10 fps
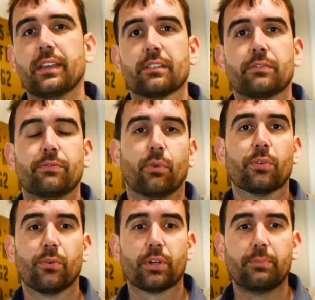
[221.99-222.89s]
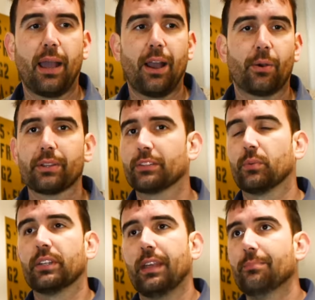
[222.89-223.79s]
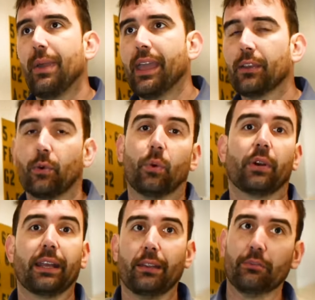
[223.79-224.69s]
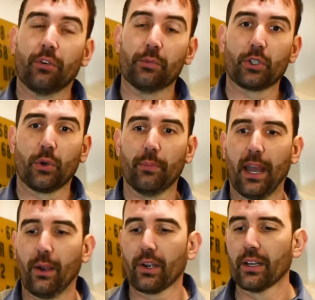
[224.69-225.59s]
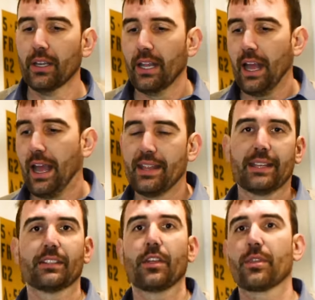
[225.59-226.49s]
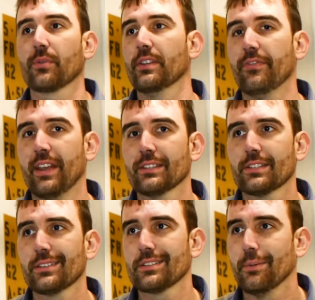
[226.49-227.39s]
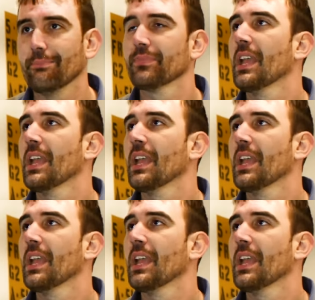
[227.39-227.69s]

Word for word: get 440 power, that's what they make or get from shore power, uh, and that's a three phase system.